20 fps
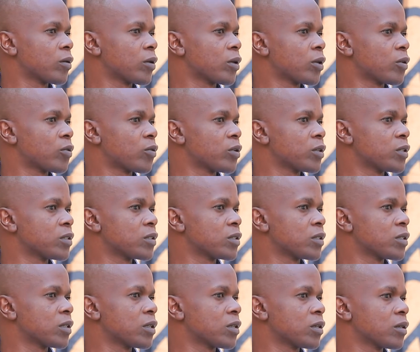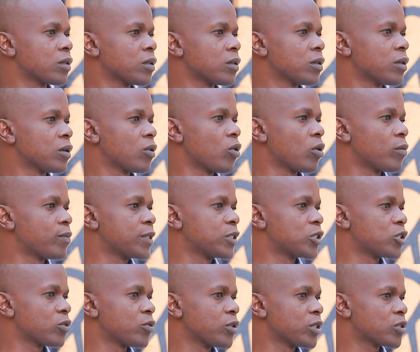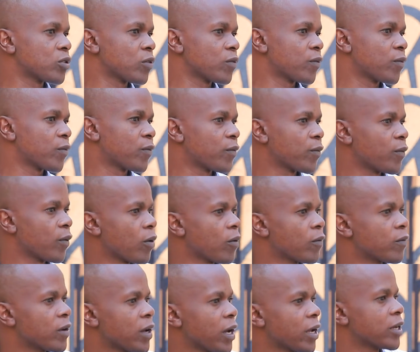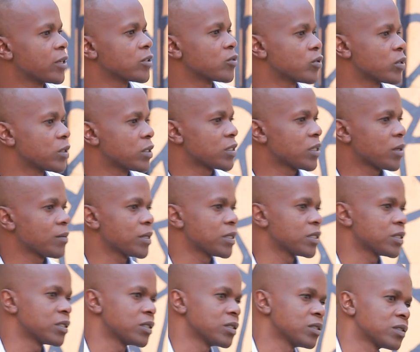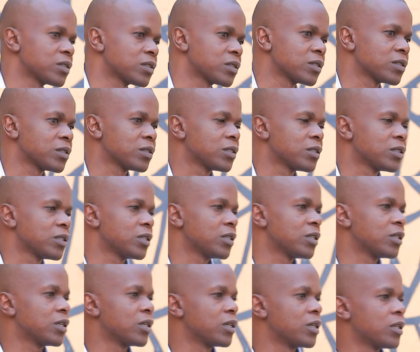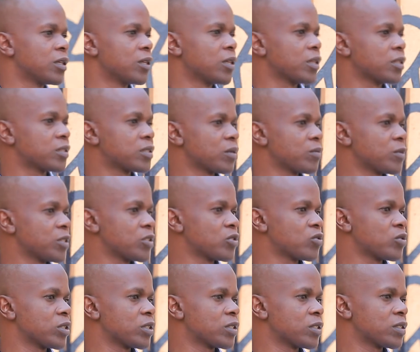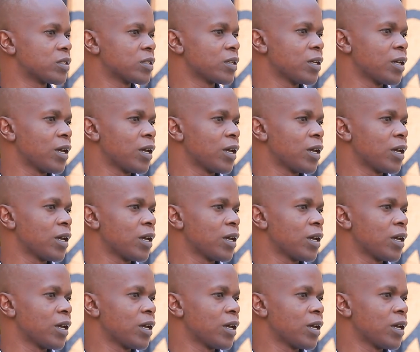increasing completion rates of learners with disabilities in the same districts.